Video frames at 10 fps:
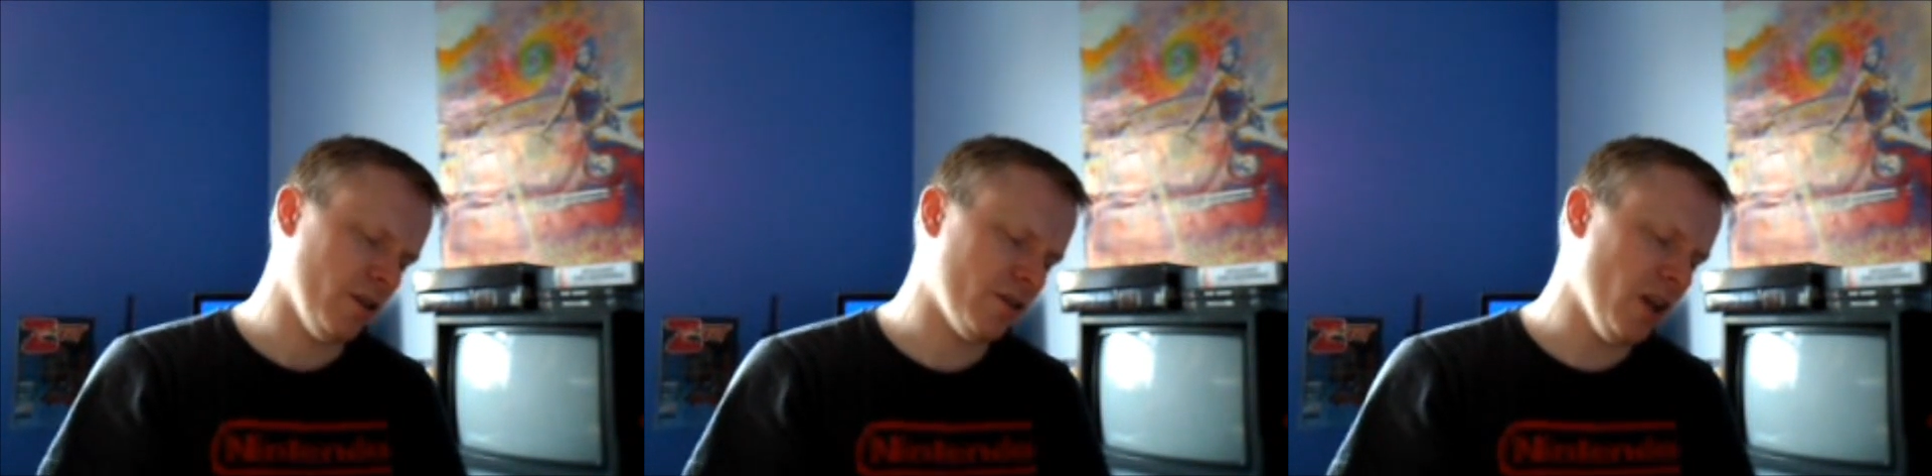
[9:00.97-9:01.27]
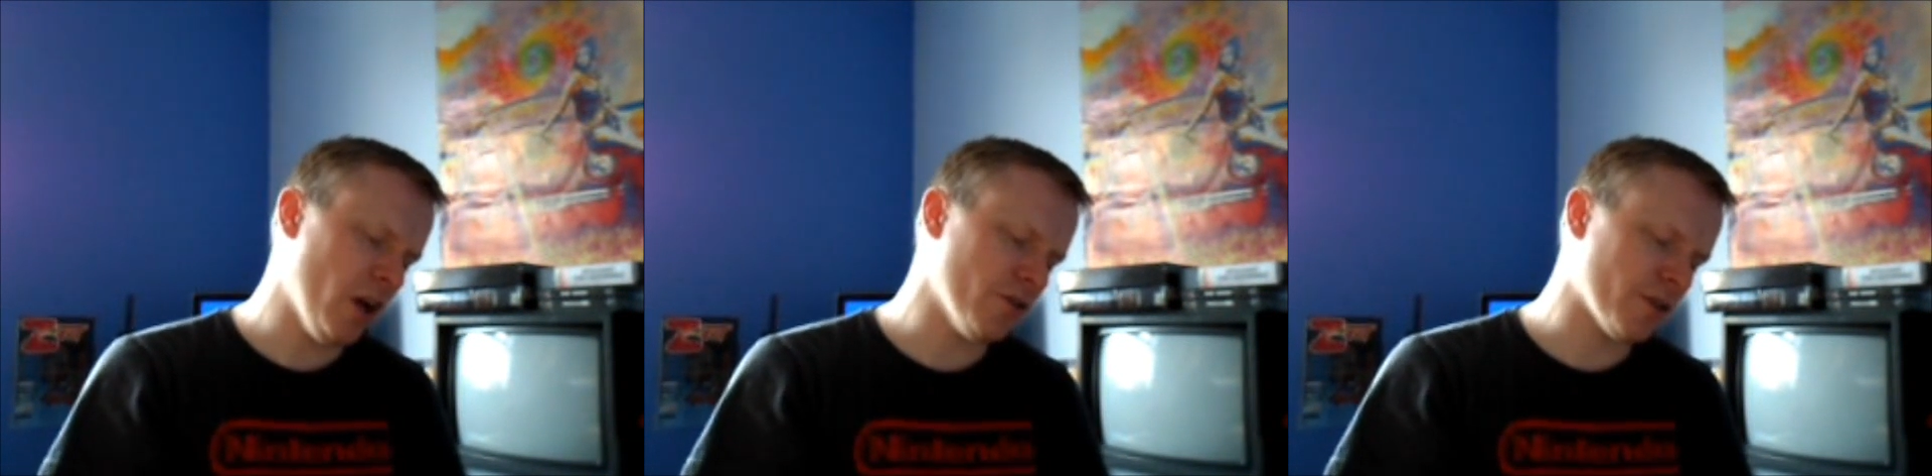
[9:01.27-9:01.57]

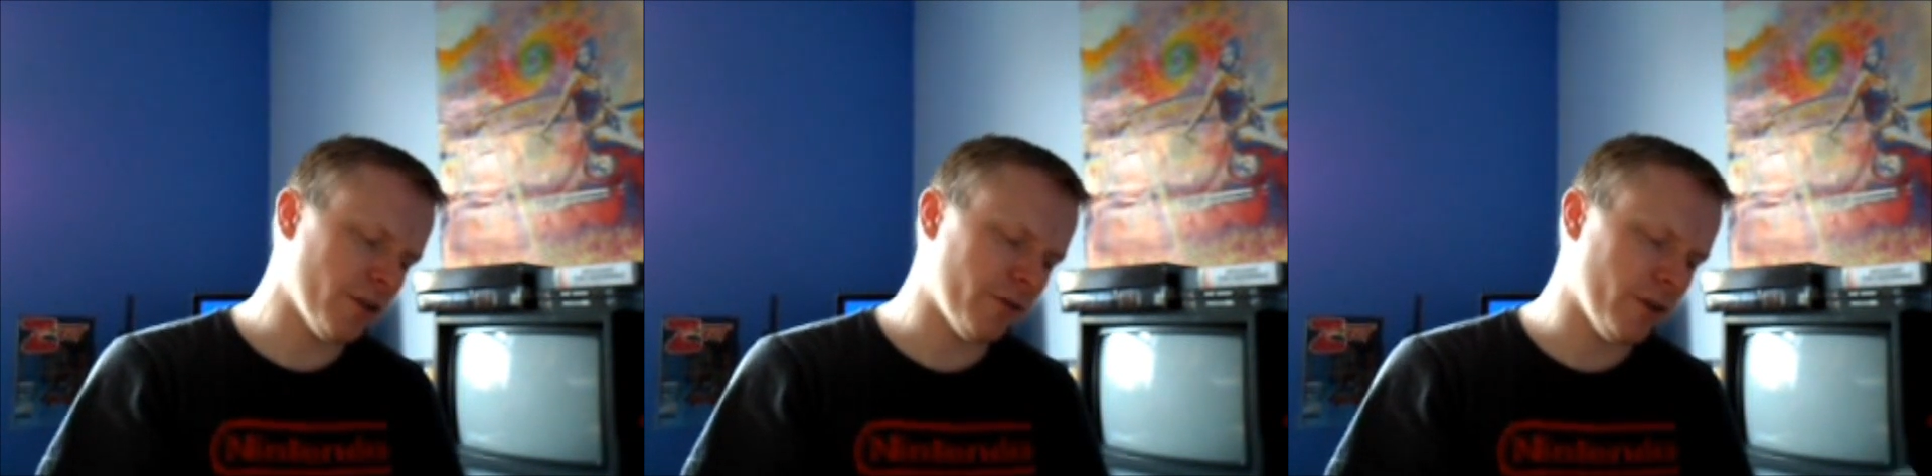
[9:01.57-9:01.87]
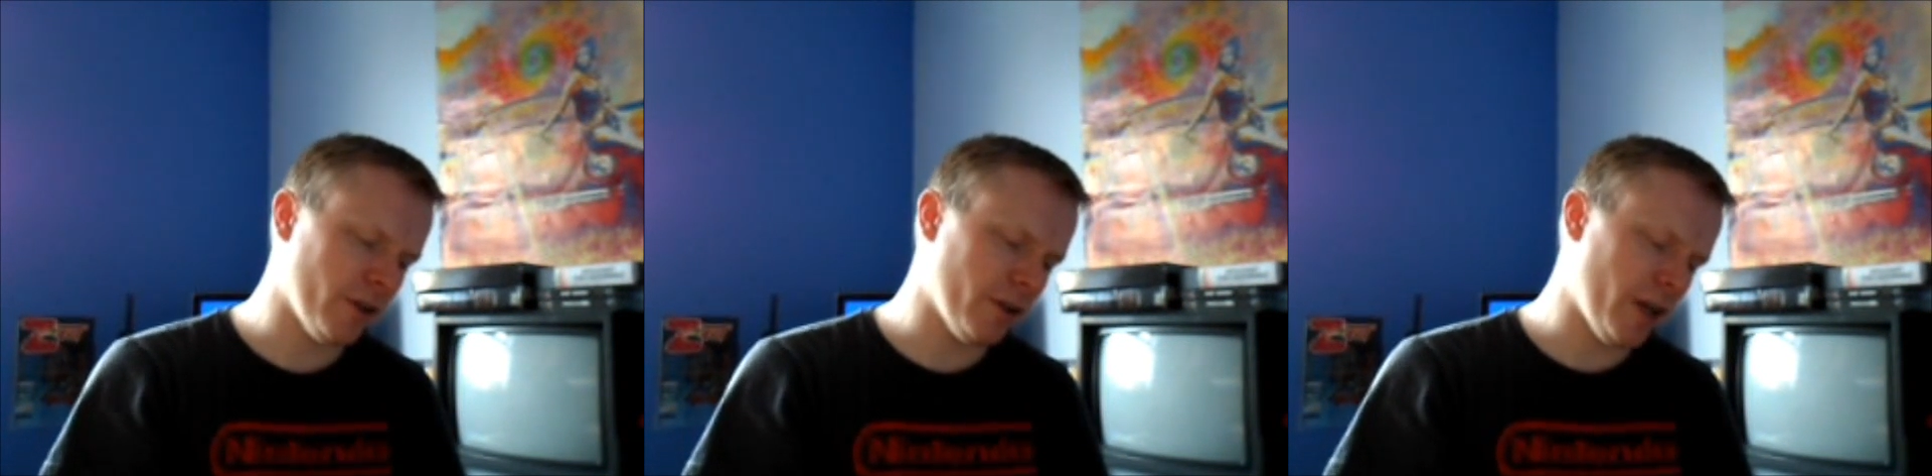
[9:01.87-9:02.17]
There's loads of
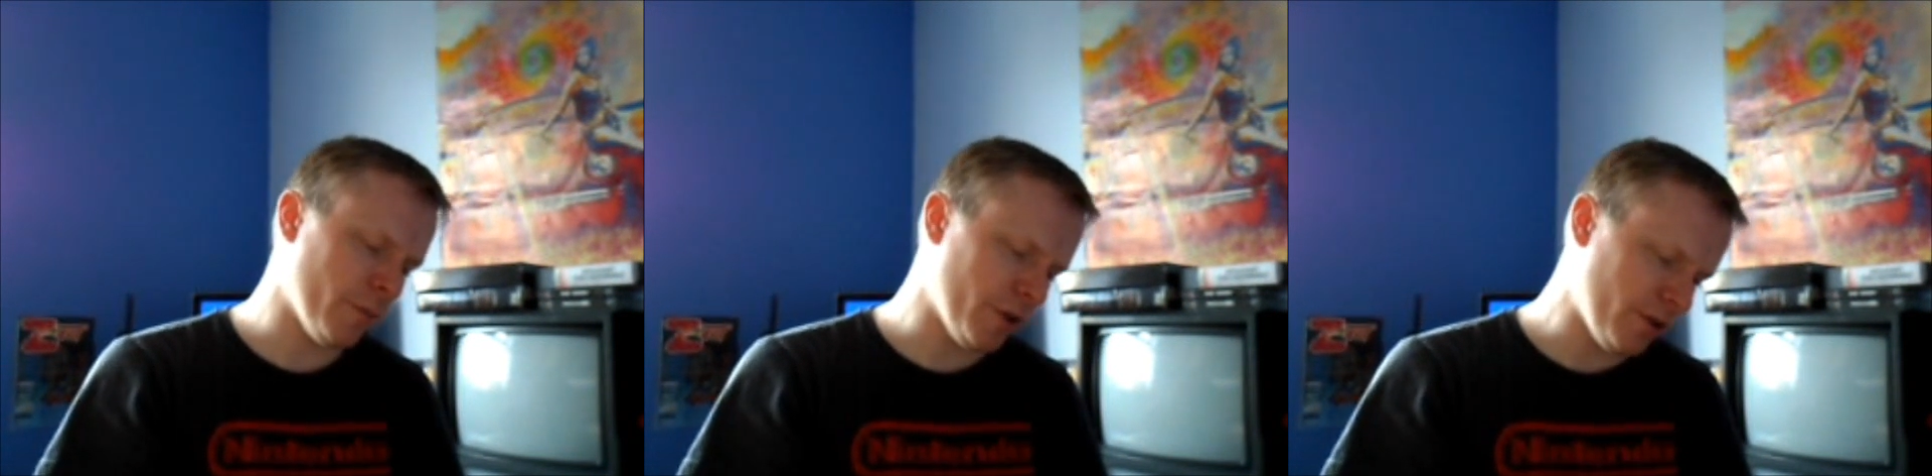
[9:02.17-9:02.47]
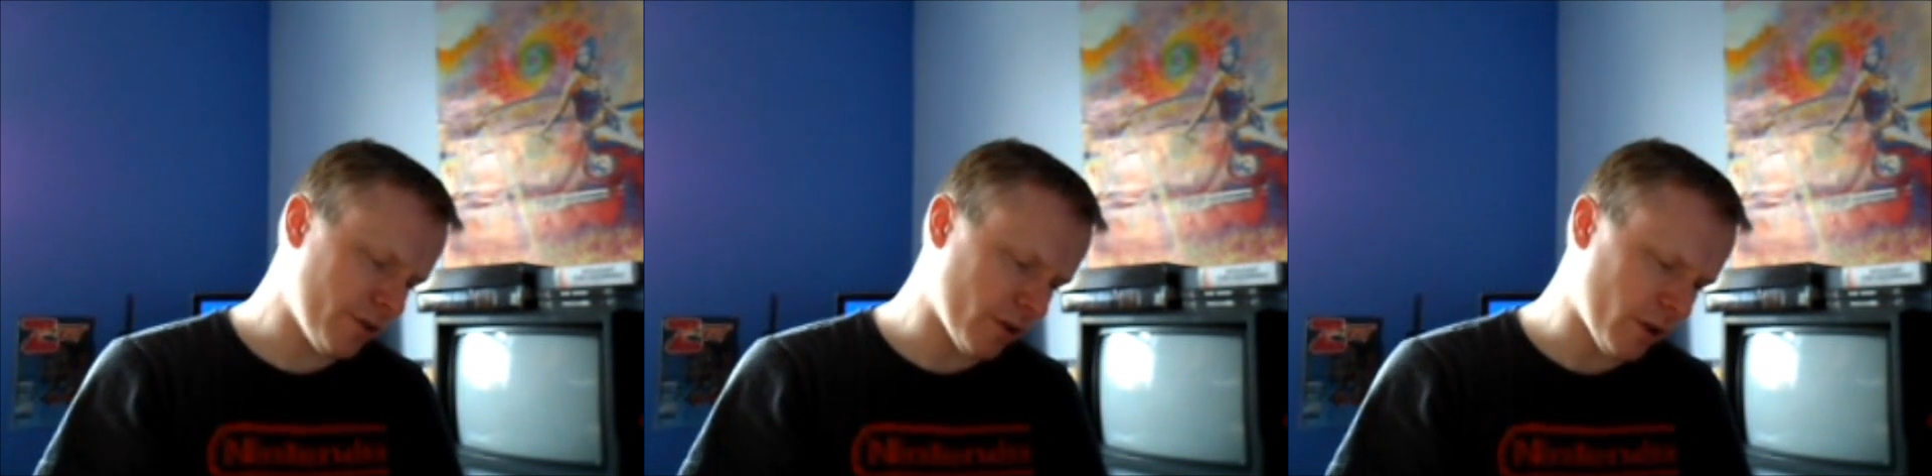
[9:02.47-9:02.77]
different
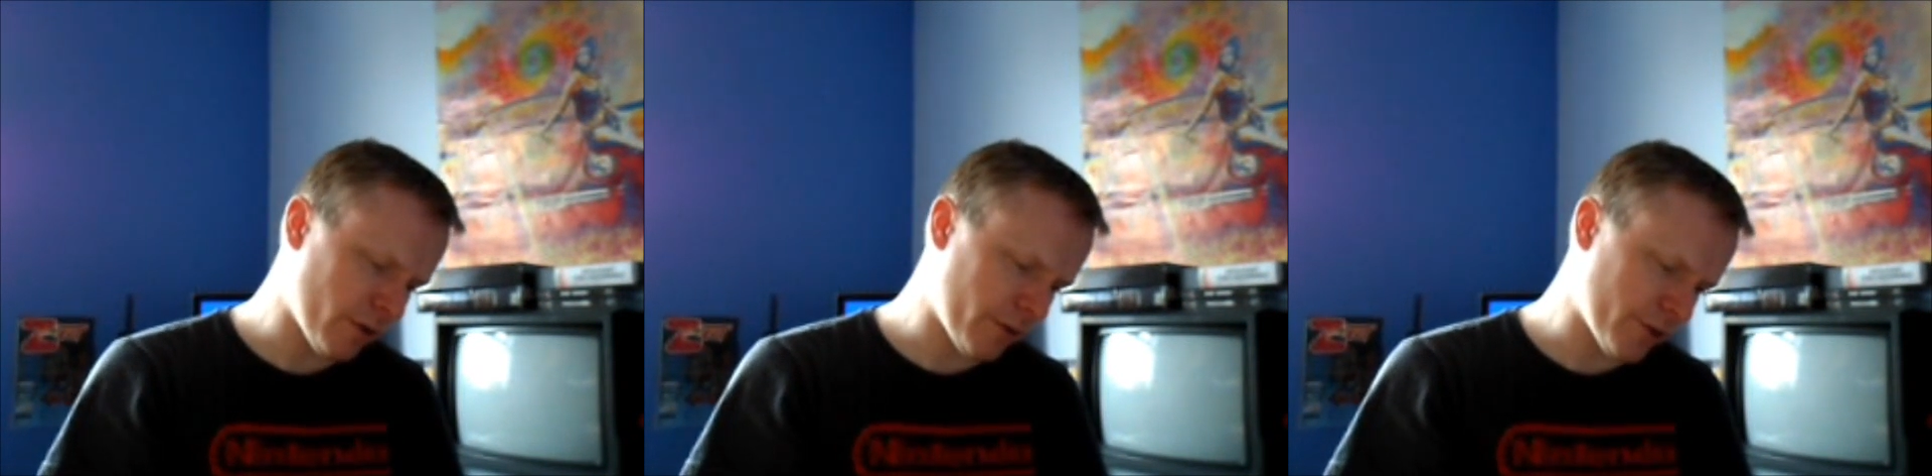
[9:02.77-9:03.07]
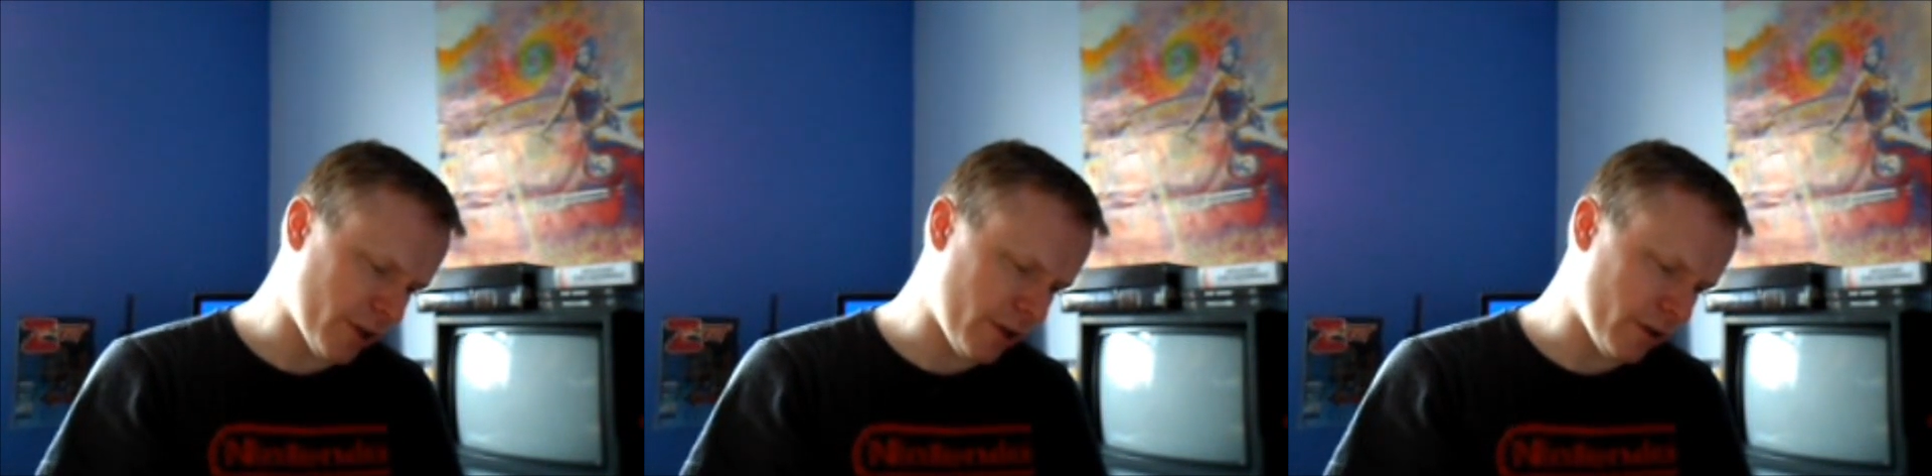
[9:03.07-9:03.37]
enemies. I don't know
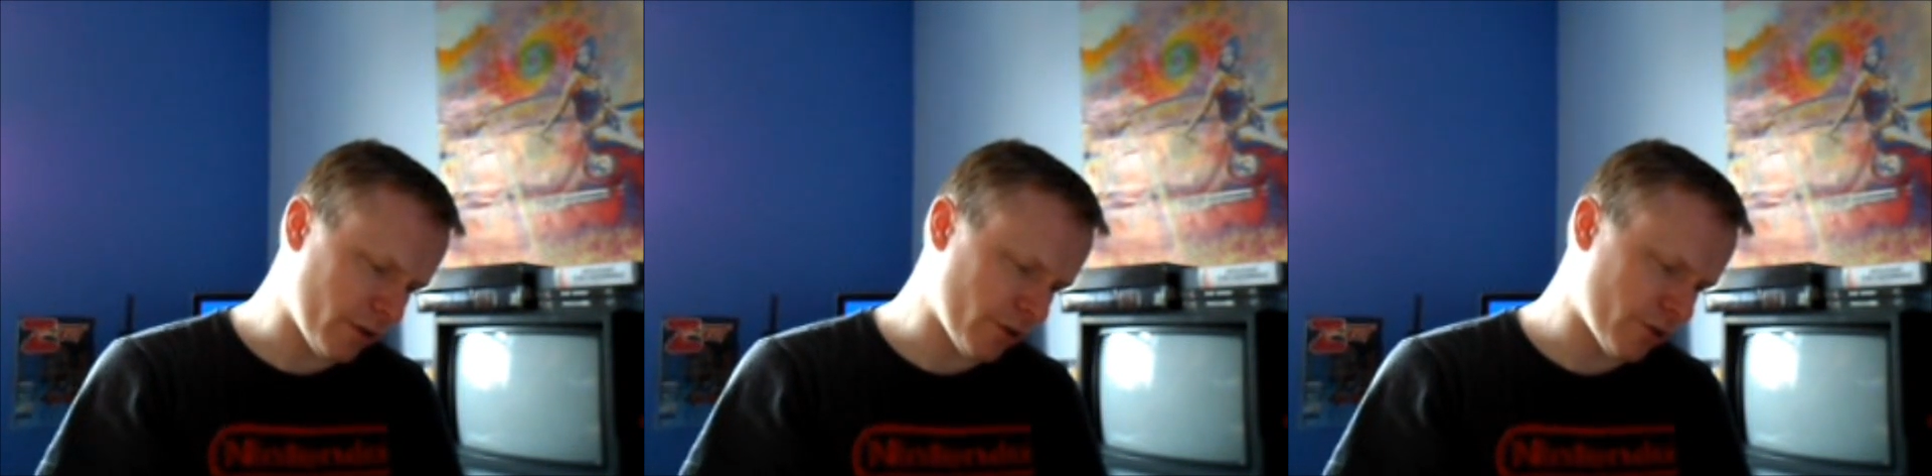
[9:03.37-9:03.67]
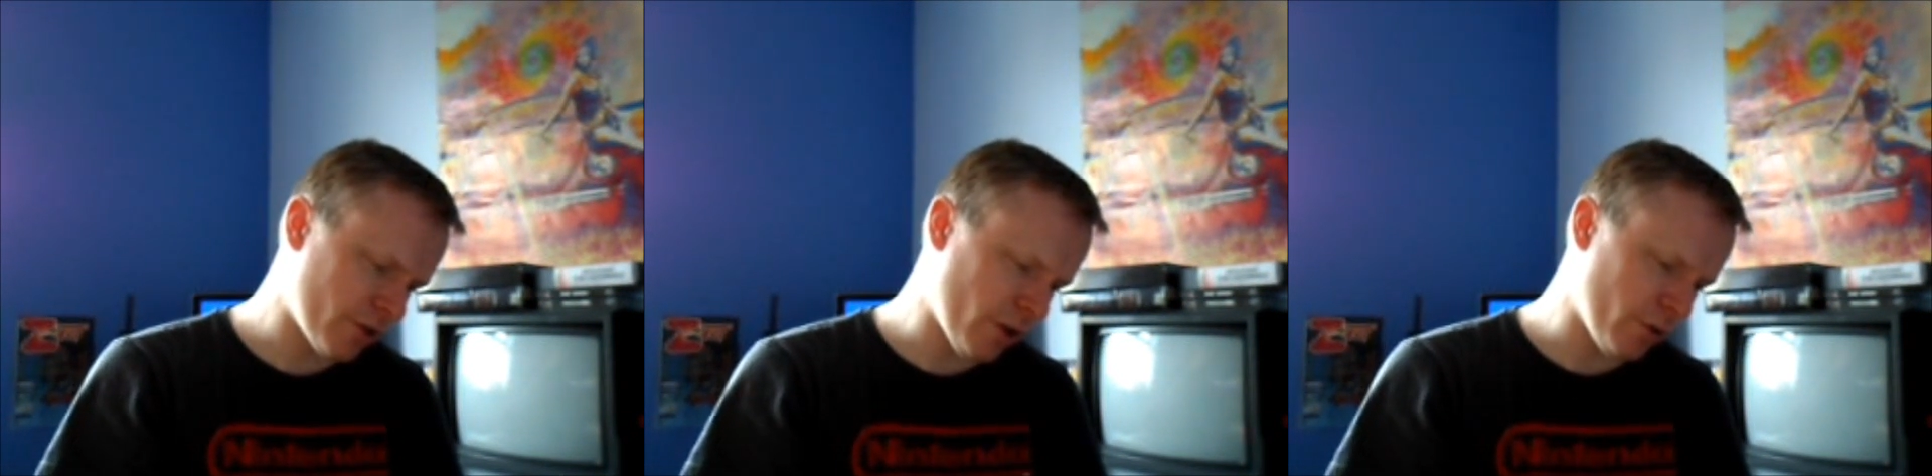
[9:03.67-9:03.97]
if there's any in here
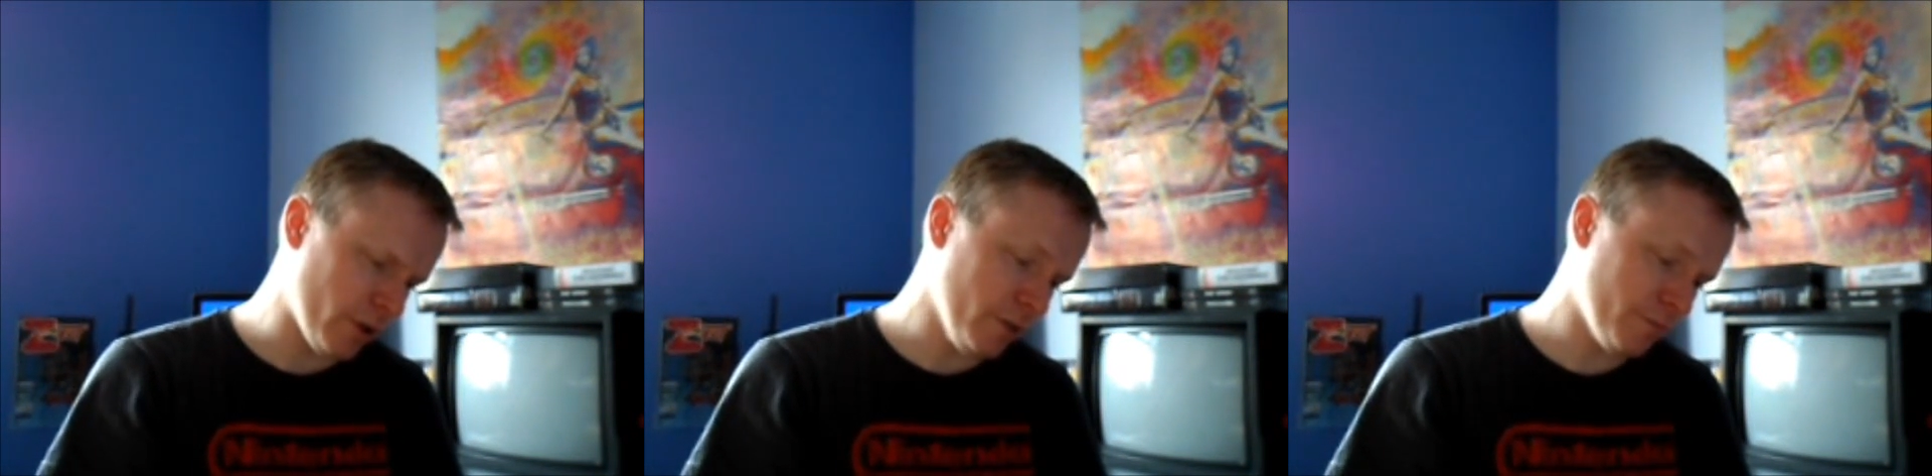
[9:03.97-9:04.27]
to show